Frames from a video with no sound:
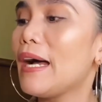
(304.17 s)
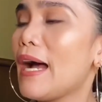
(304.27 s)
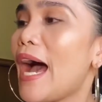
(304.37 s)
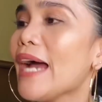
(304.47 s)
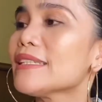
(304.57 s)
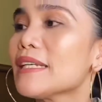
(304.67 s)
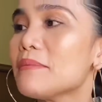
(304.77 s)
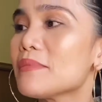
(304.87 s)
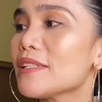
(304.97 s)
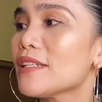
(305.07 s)

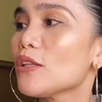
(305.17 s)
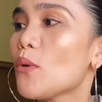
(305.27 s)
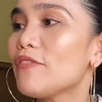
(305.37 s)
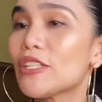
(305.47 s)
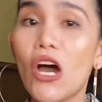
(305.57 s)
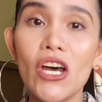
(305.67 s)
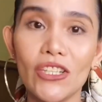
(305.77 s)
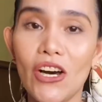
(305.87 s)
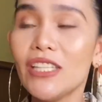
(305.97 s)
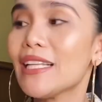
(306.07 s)
items in Louis Vuitton
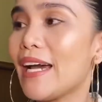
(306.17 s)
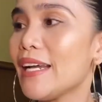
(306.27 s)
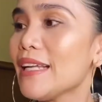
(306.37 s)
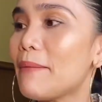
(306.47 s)
online.